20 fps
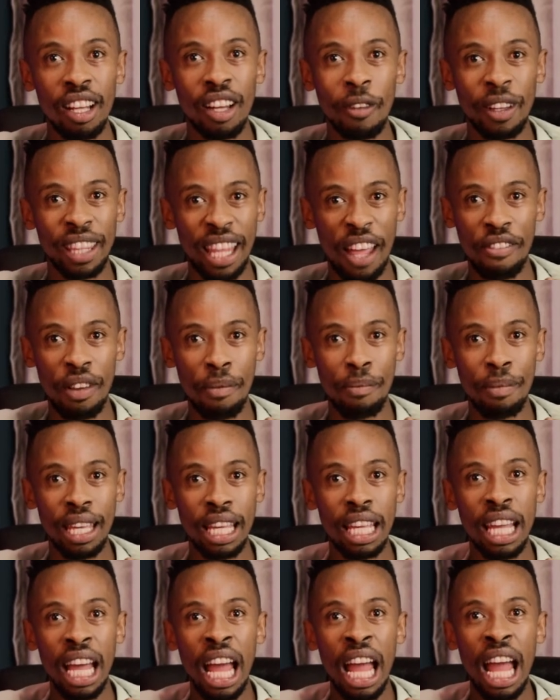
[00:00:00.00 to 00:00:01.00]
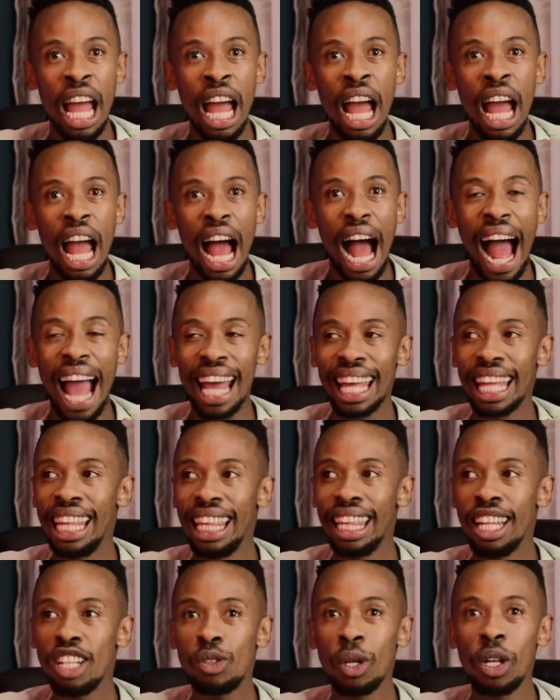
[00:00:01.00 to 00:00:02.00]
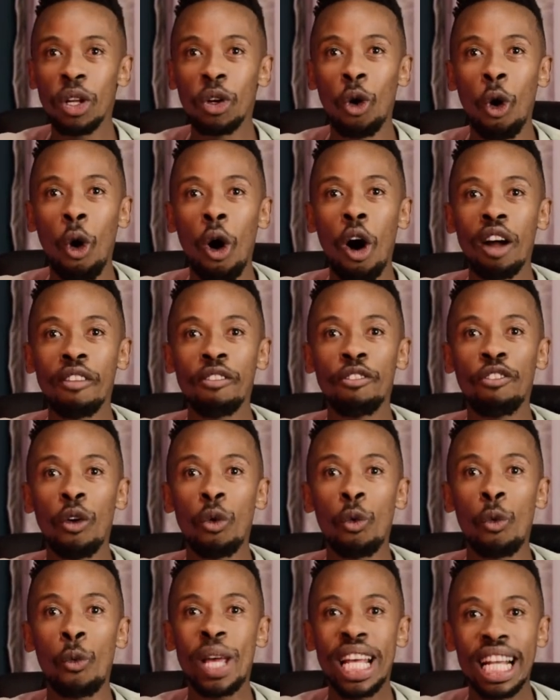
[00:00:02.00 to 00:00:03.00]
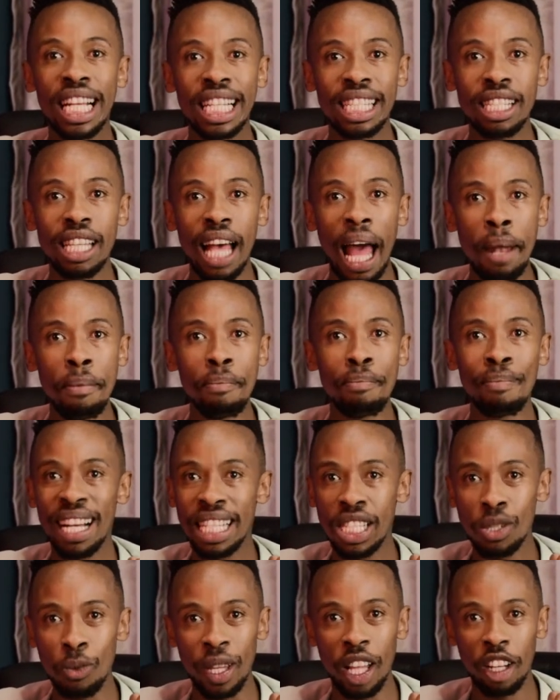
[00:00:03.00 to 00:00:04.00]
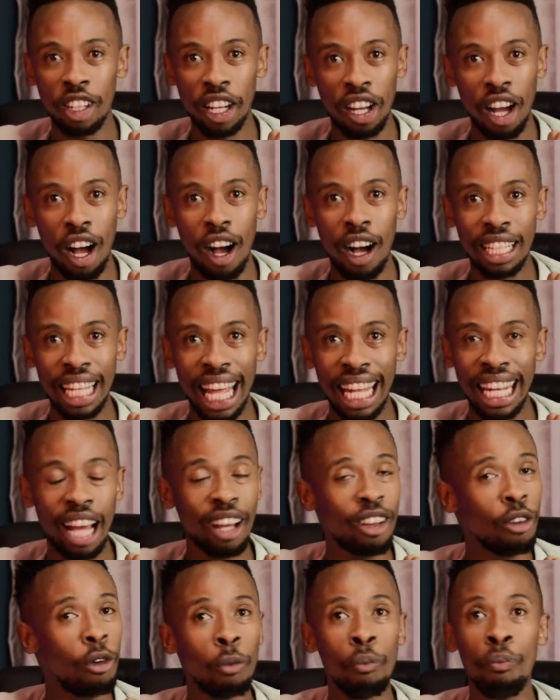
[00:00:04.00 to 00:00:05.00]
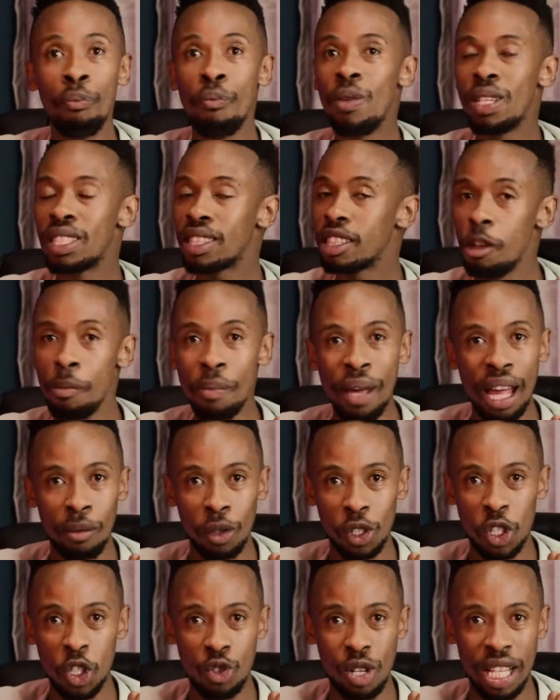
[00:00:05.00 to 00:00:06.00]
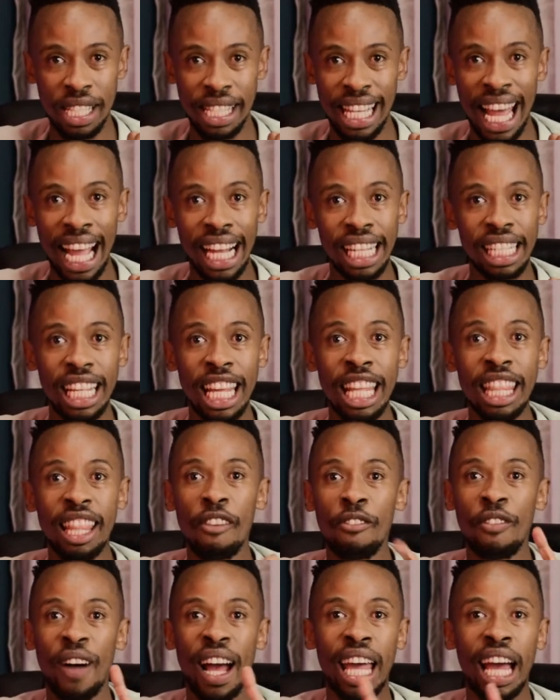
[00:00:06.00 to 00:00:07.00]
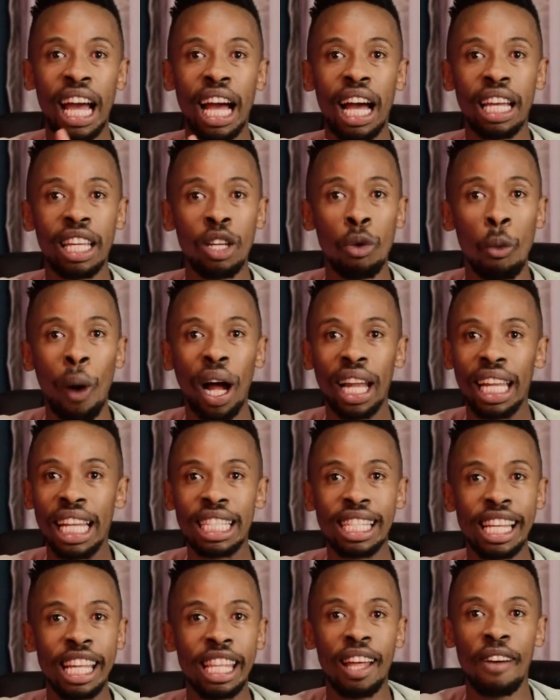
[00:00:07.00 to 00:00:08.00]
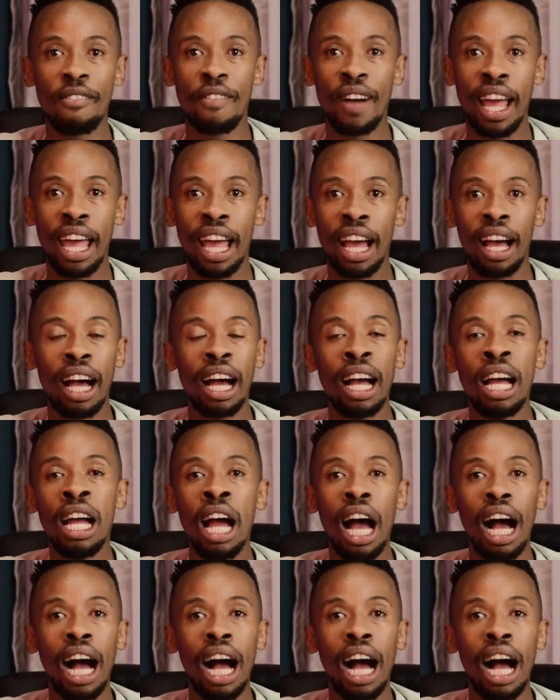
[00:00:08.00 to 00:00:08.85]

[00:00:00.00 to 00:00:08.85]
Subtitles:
with FNB. I can literally go on for weeks and months without a card and I still be able to transact either via ewallet, either via